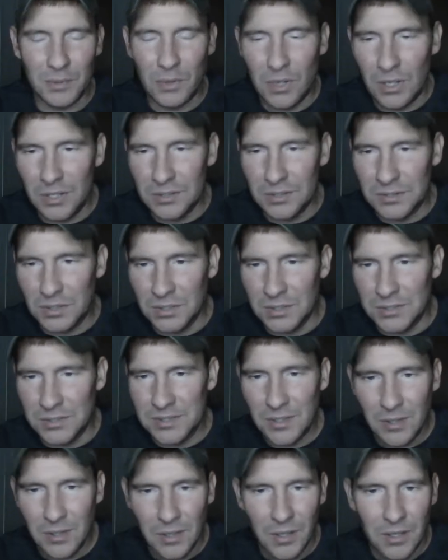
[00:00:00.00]
hauntings
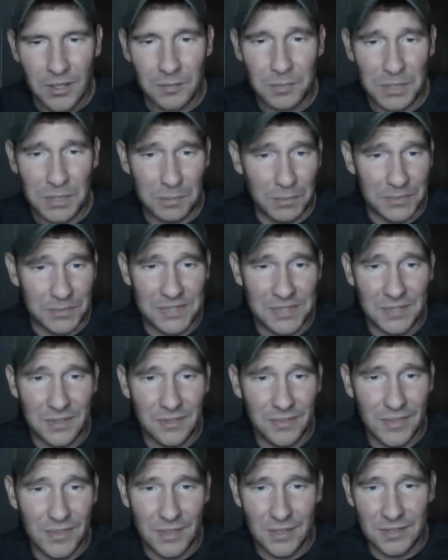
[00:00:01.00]
and people seeing
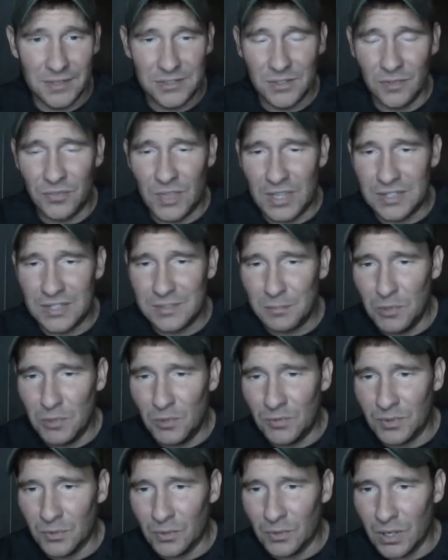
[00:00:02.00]
things, things
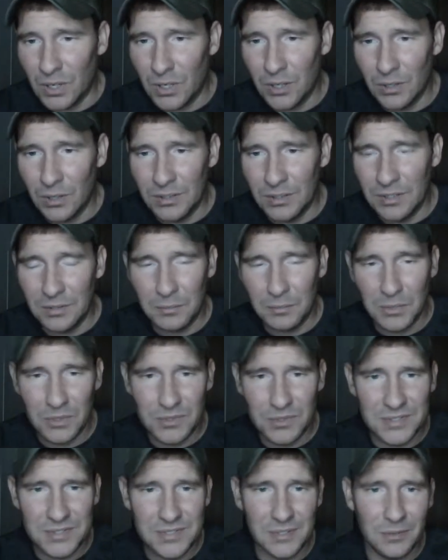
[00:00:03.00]
moving around in
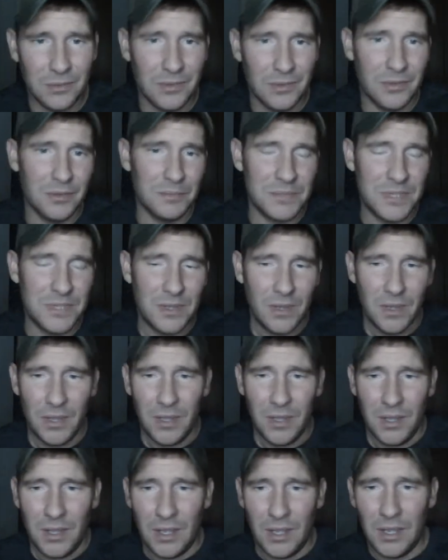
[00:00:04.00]
emergency rooms,
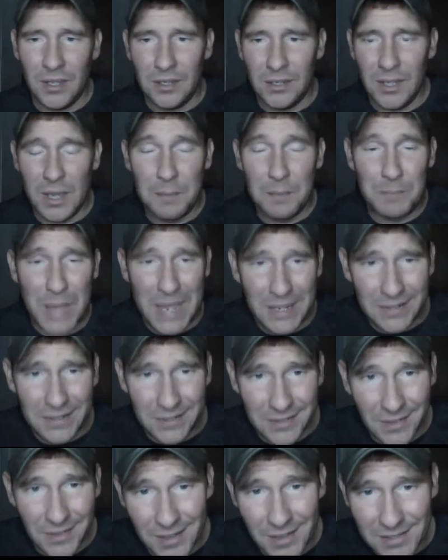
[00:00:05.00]
and
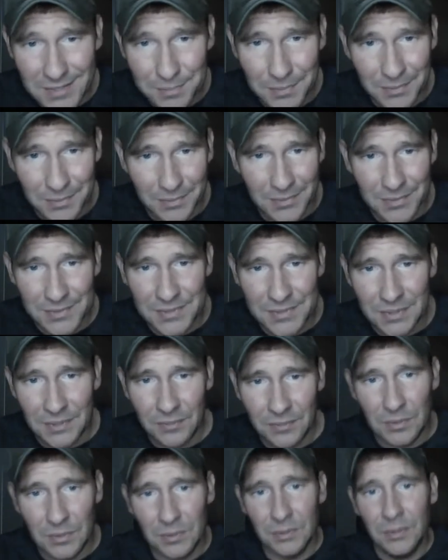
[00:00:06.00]
abandoned hospitals
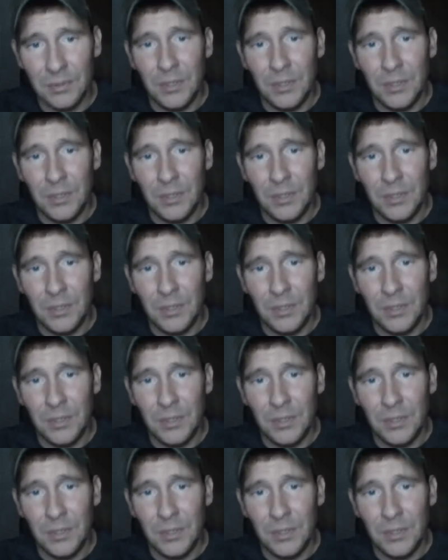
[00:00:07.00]
even